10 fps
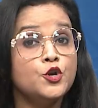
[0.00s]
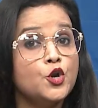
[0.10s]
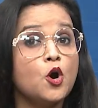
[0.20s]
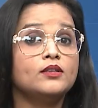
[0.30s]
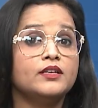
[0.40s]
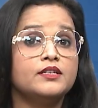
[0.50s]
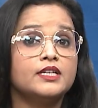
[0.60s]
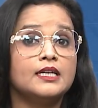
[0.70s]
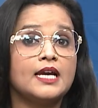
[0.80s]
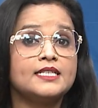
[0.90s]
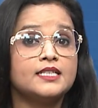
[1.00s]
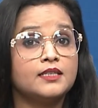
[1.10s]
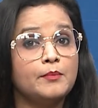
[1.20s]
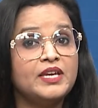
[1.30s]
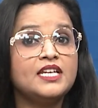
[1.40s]
North India lies at
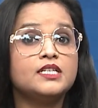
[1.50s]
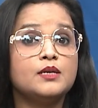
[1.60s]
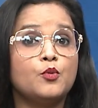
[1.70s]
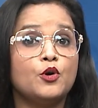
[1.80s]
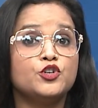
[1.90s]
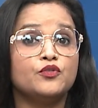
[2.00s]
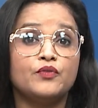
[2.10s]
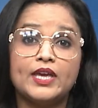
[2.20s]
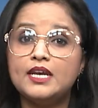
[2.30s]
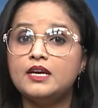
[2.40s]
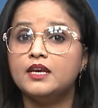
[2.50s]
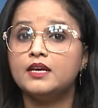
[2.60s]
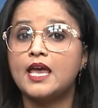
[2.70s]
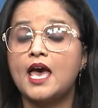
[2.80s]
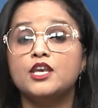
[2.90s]
the meeting point of
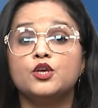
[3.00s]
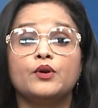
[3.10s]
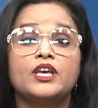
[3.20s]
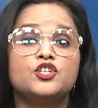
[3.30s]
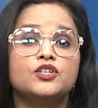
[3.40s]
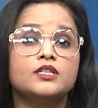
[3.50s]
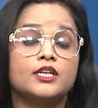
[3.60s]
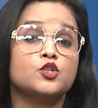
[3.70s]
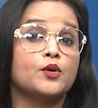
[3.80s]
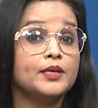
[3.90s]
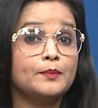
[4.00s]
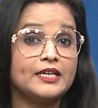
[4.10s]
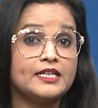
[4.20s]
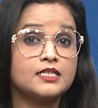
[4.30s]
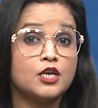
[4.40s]
Indian and Eurasian tectonic
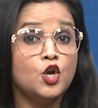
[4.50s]
plates.